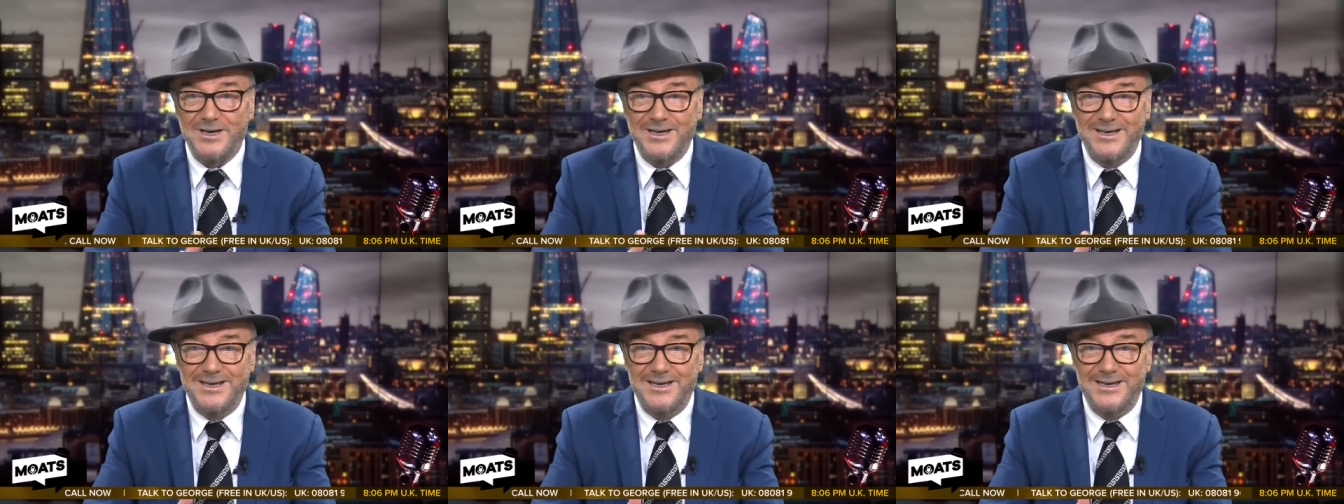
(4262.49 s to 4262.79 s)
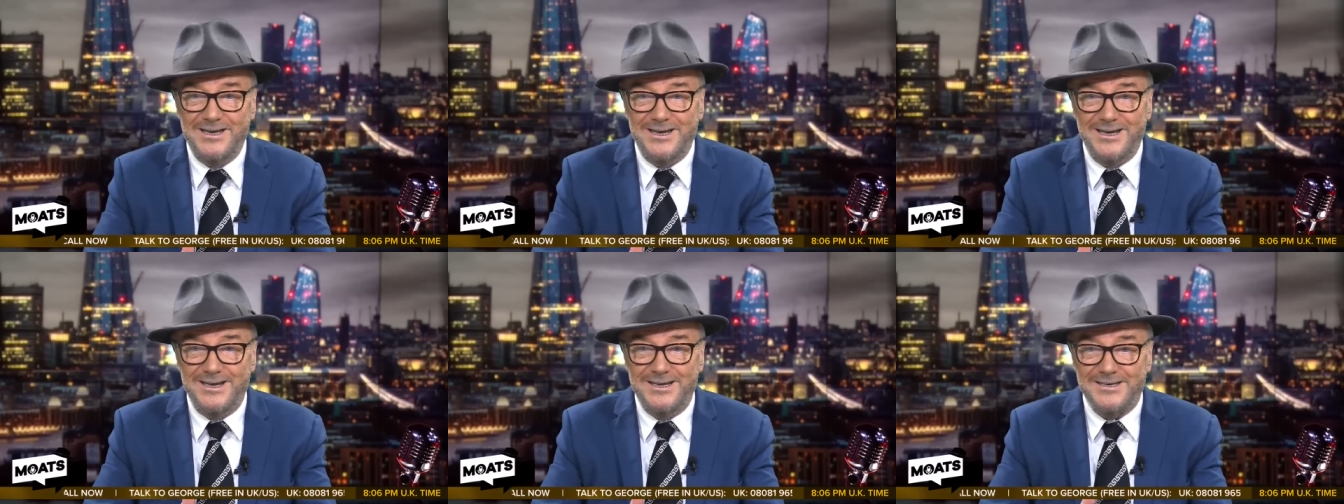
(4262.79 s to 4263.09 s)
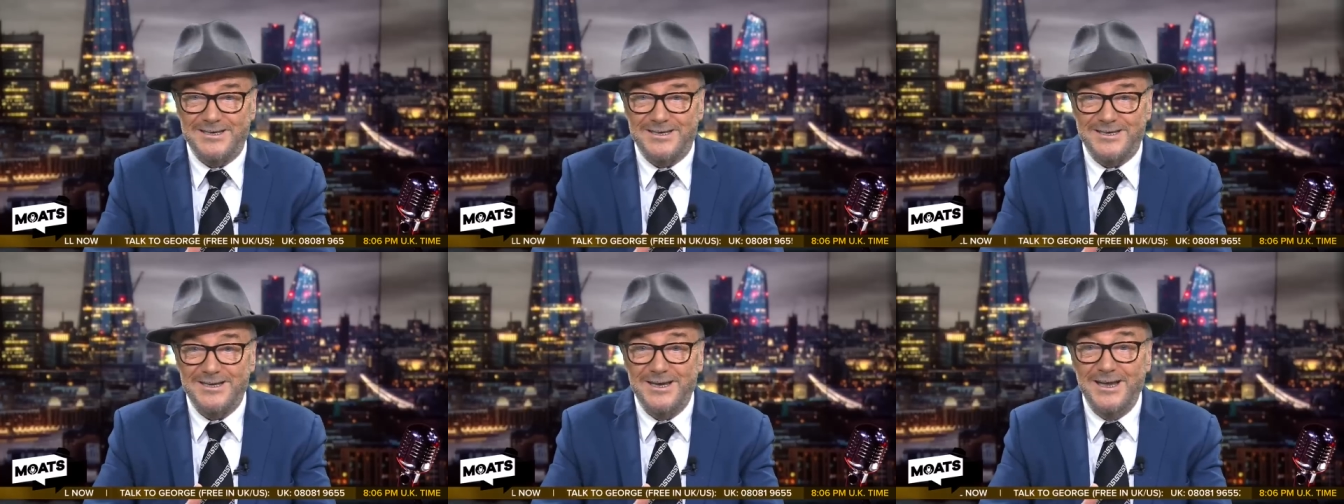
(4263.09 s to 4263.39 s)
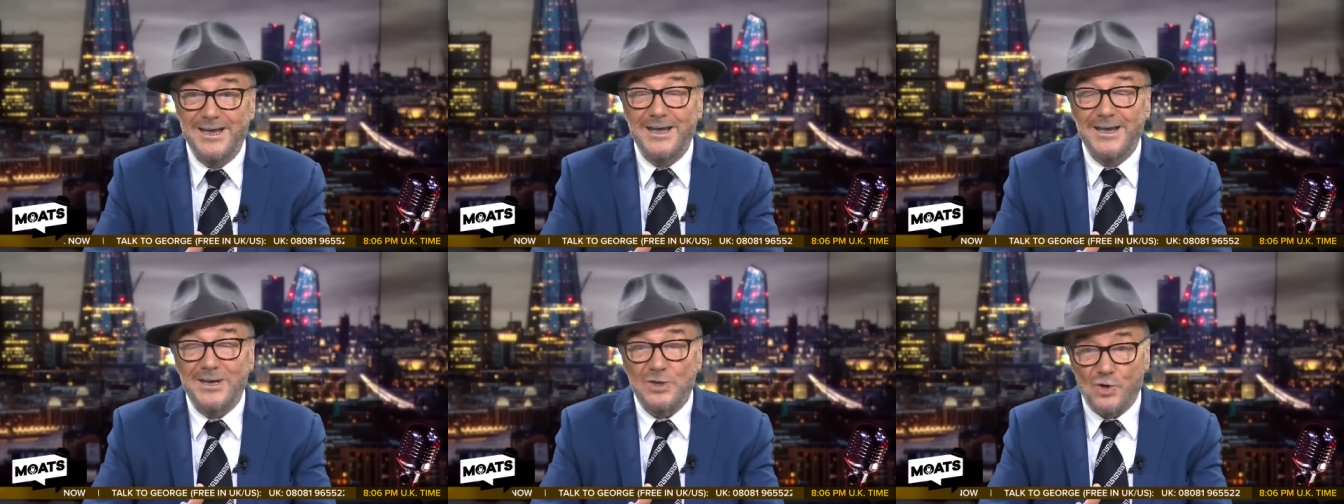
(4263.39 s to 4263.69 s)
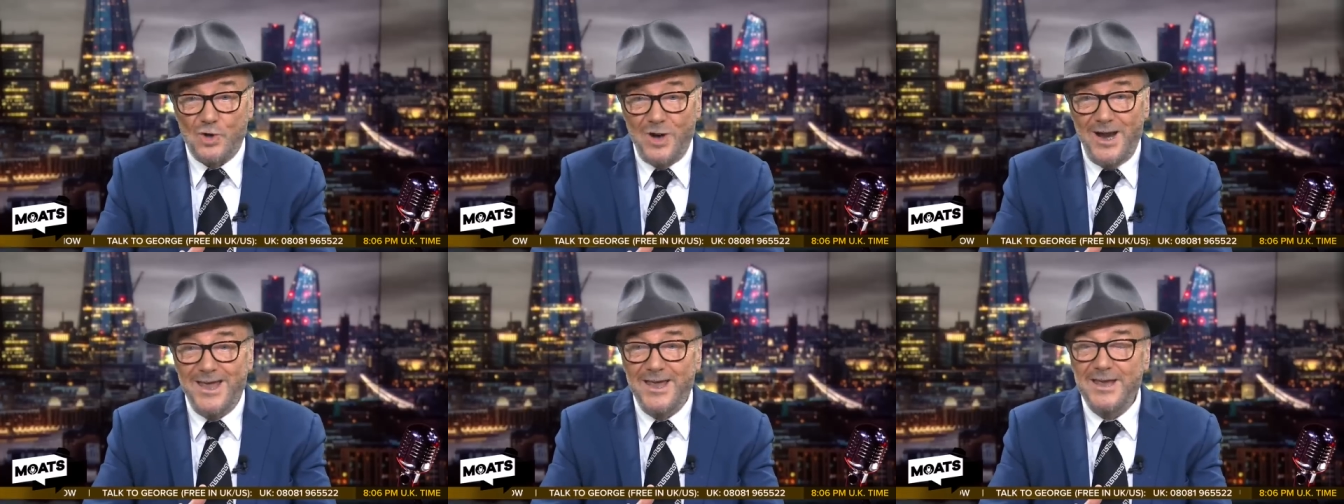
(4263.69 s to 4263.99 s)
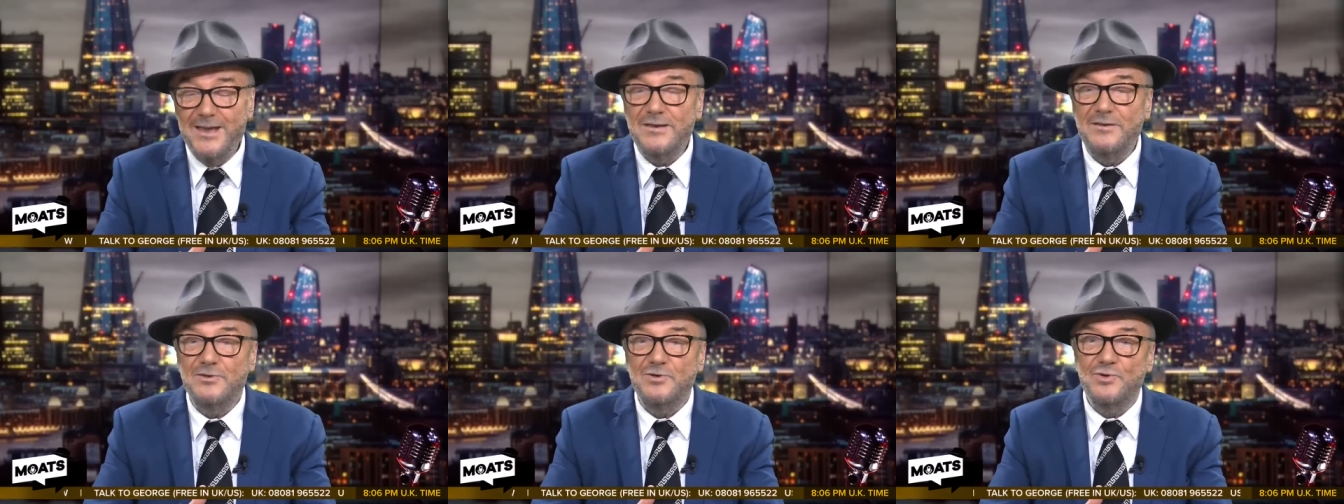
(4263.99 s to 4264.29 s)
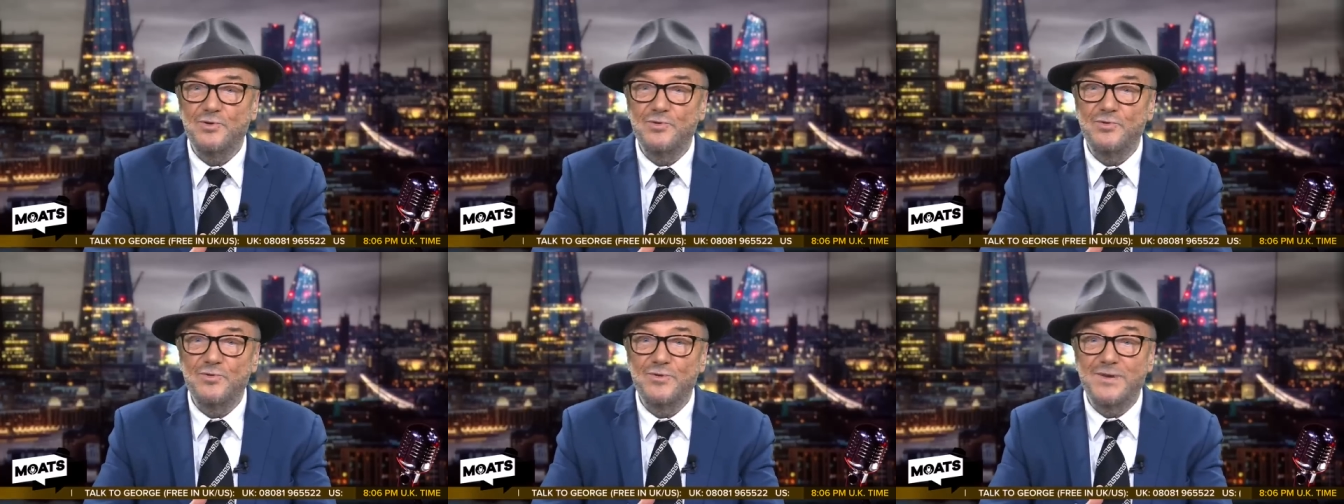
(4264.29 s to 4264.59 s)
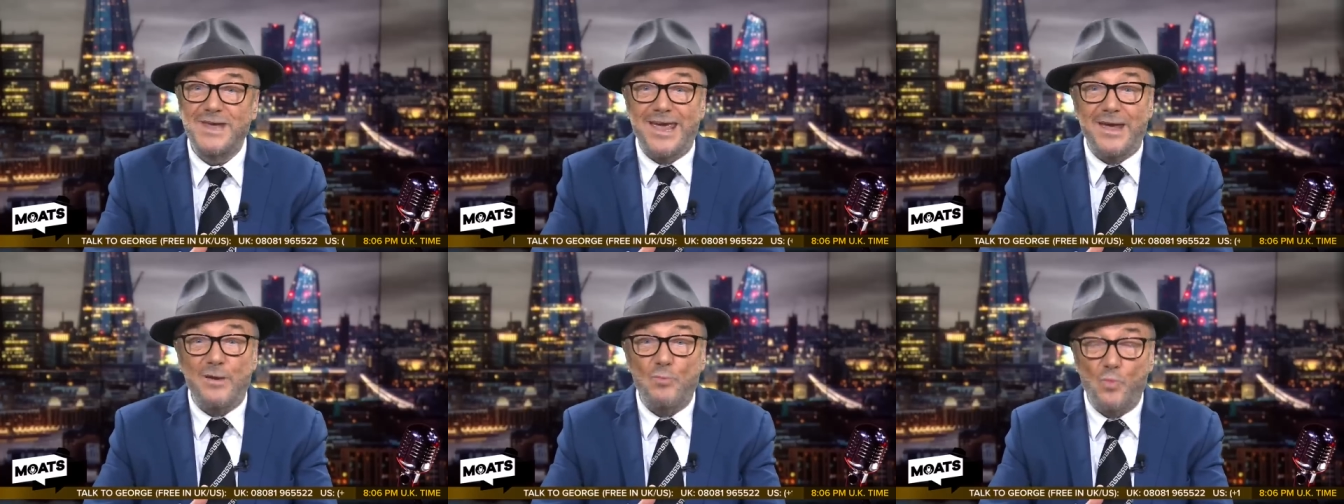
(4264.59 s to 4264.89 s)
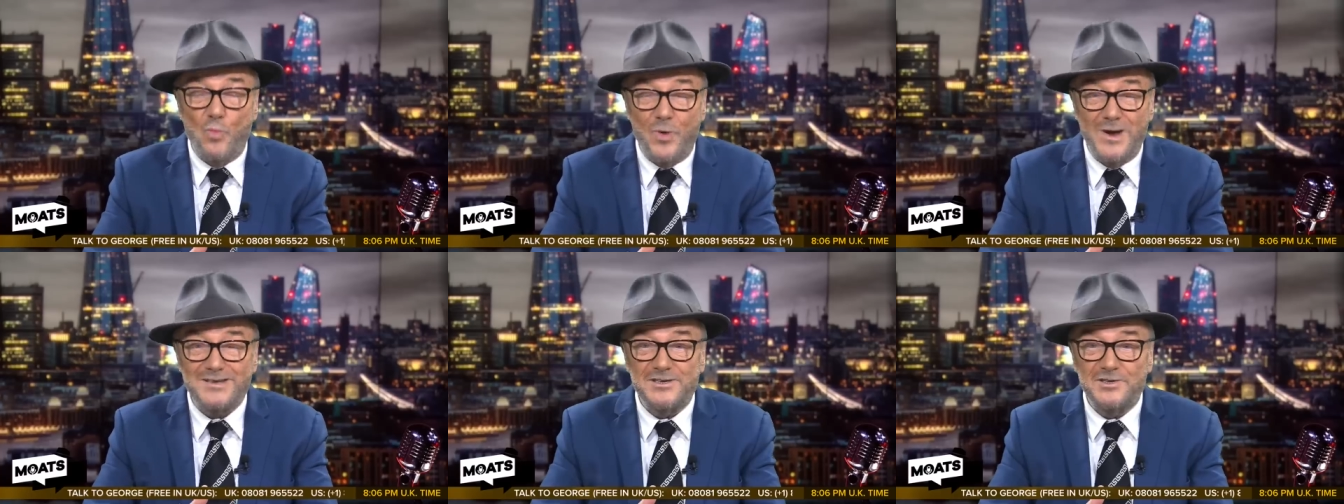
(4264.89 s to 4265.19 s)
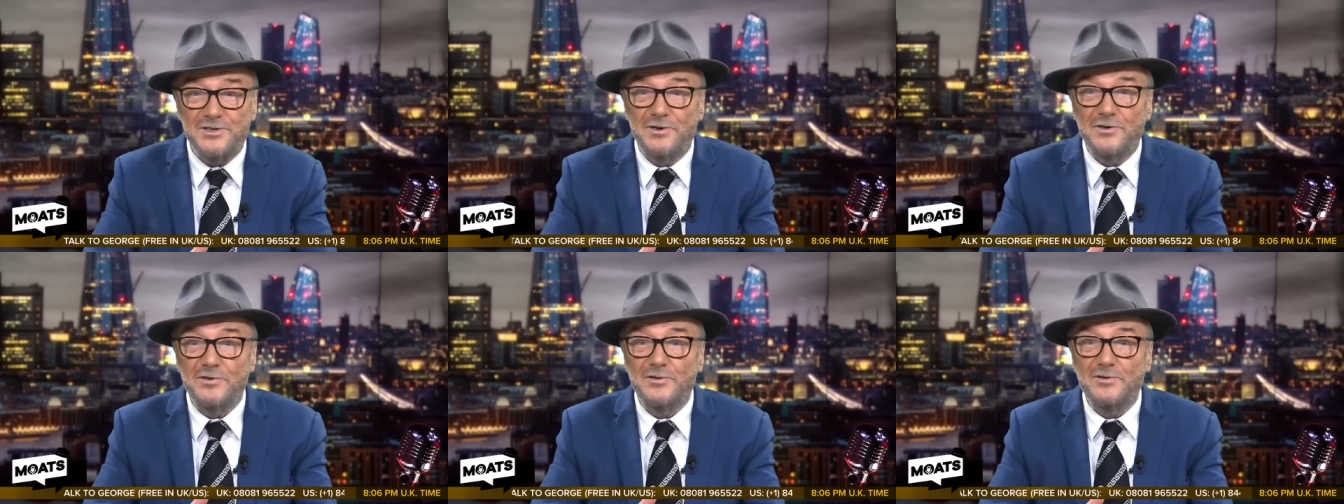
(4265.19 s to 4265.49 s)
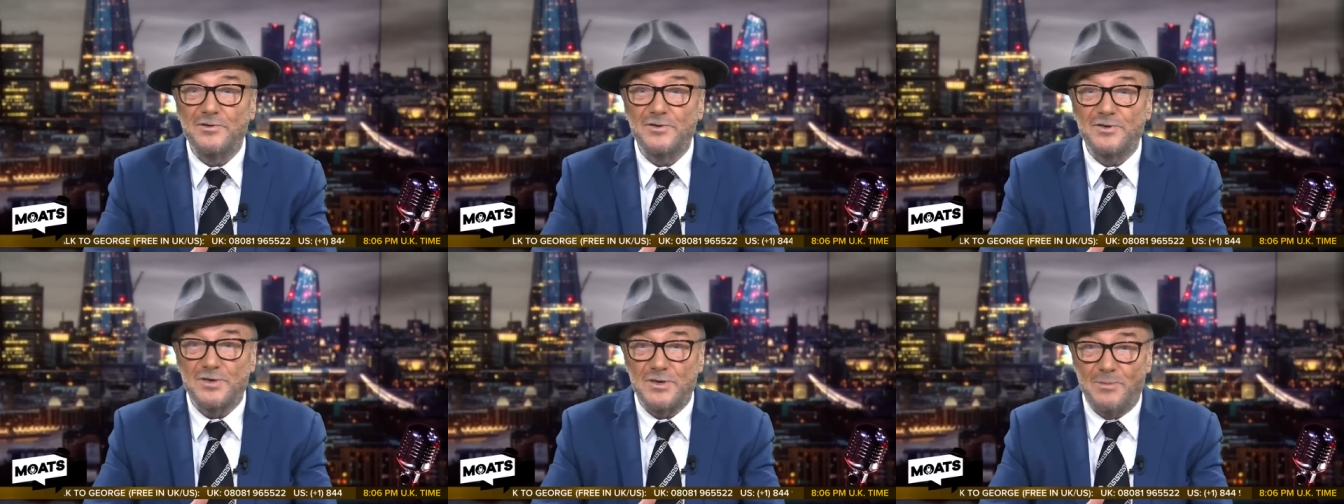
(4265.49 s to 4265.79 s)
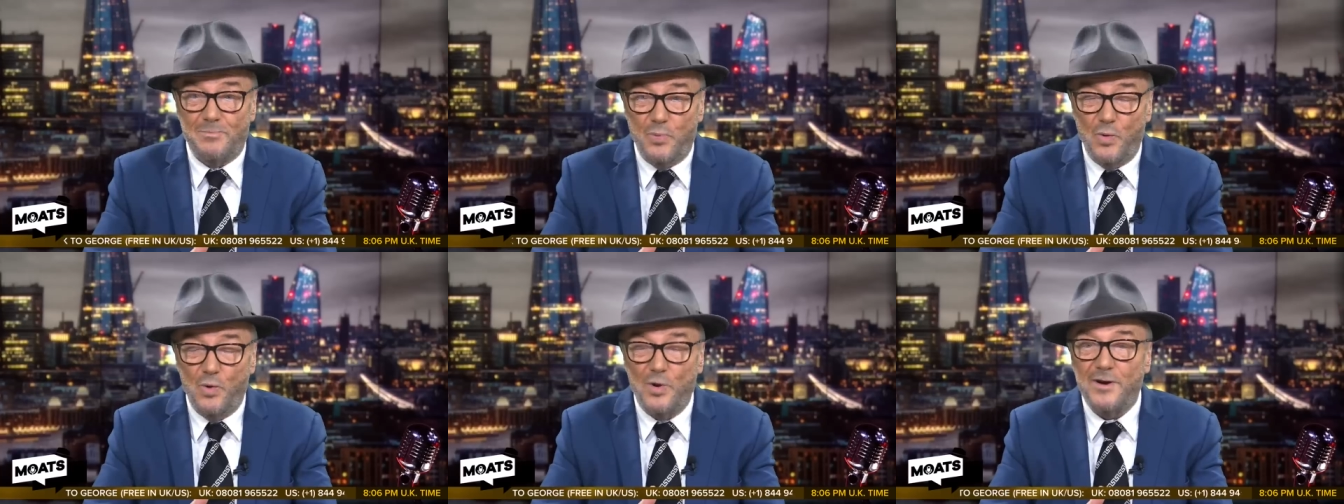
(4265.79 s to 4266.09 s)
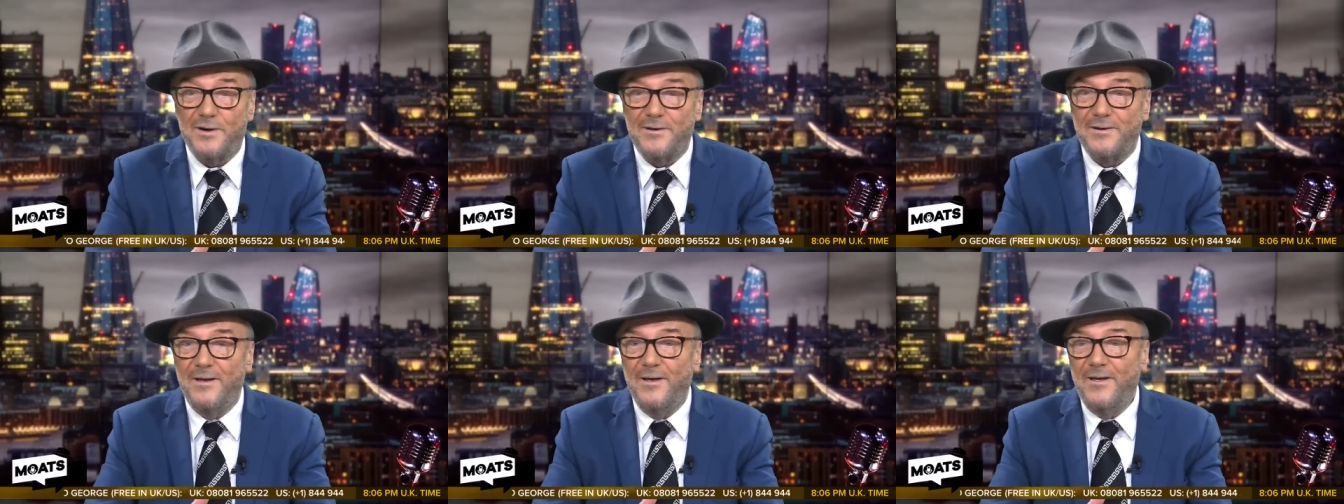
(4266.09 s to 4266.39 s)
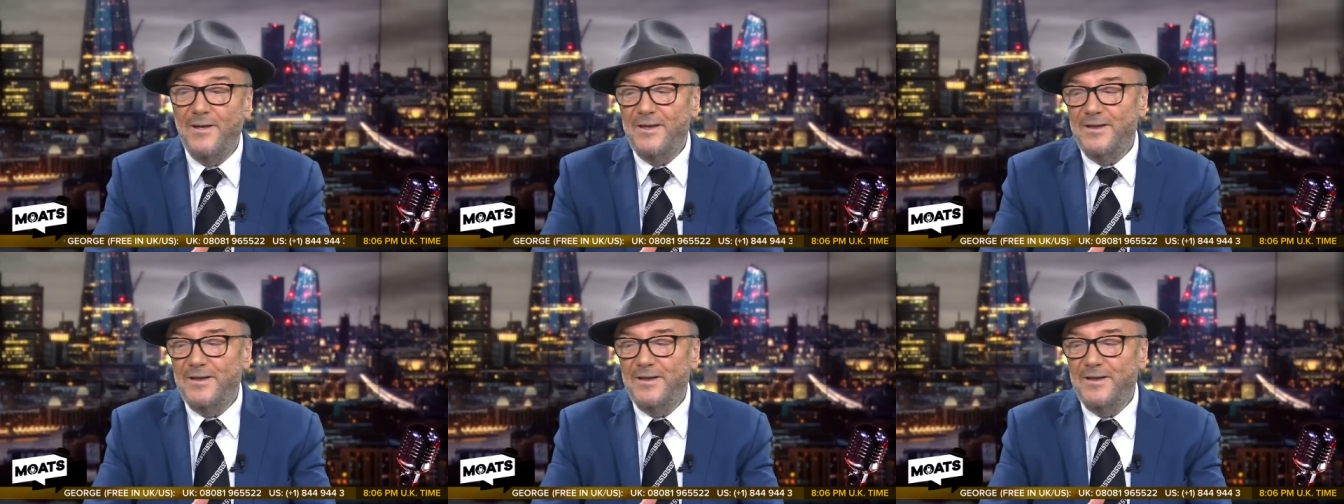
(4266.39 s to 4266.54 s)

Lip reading: He is trying to get Western support